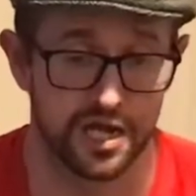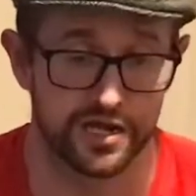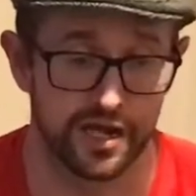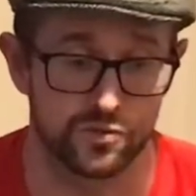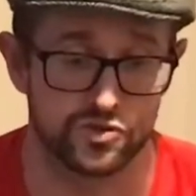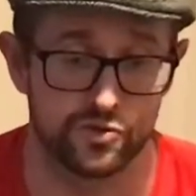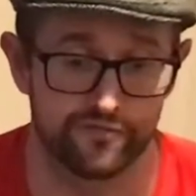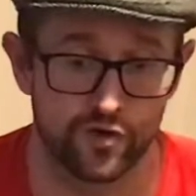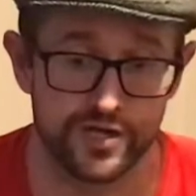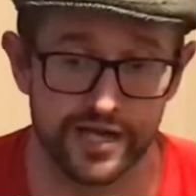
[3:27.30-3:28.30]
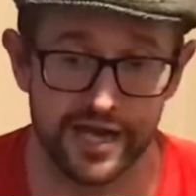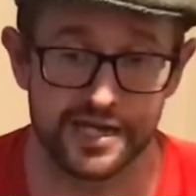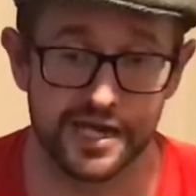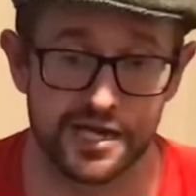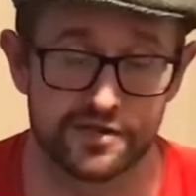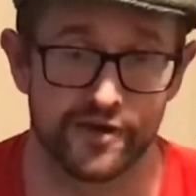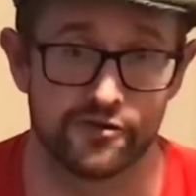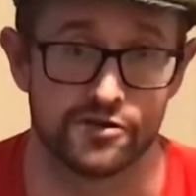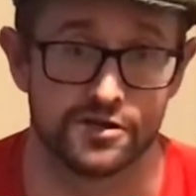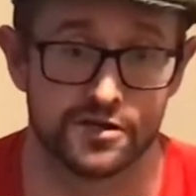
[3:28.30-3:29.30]
Now, to avoid any kind of
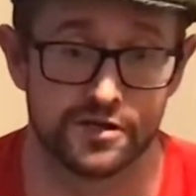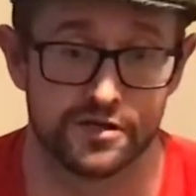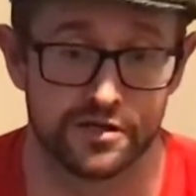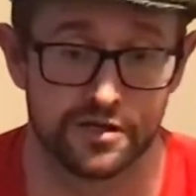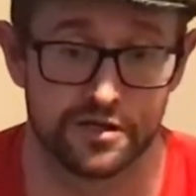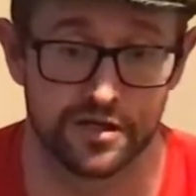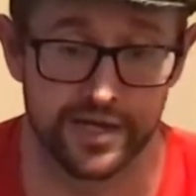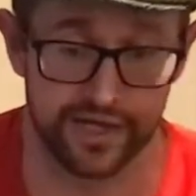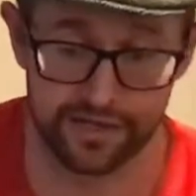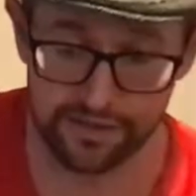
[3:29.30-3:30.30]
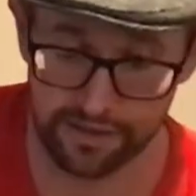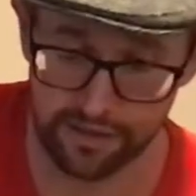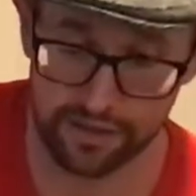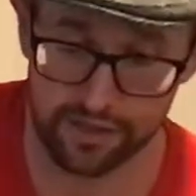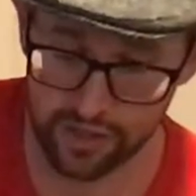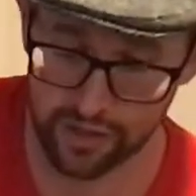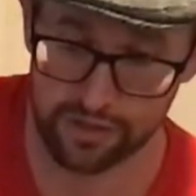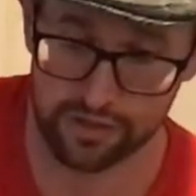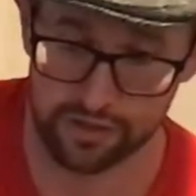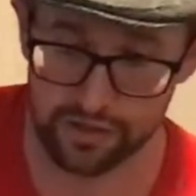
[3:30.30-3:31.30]
error in,
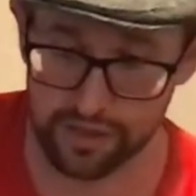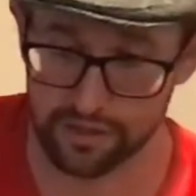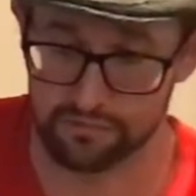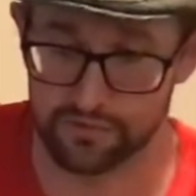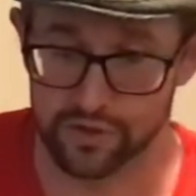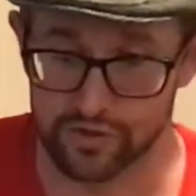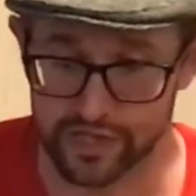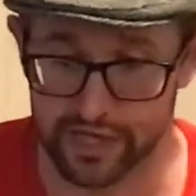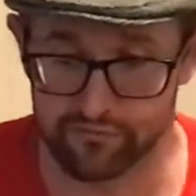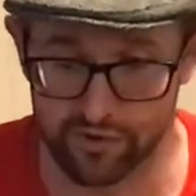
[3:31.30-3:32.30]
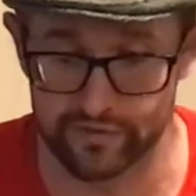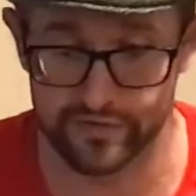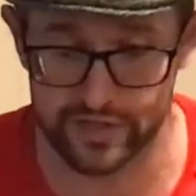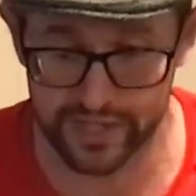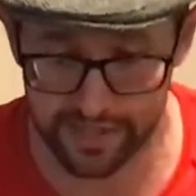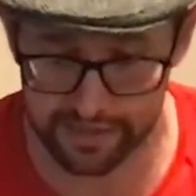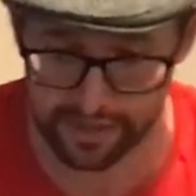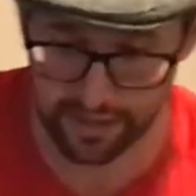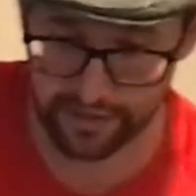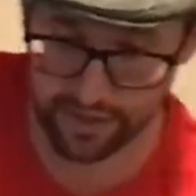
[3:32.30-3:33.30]
you say, over, sit,
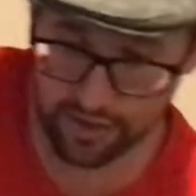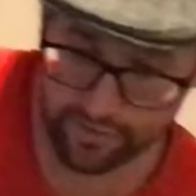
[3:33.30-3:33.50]
and then going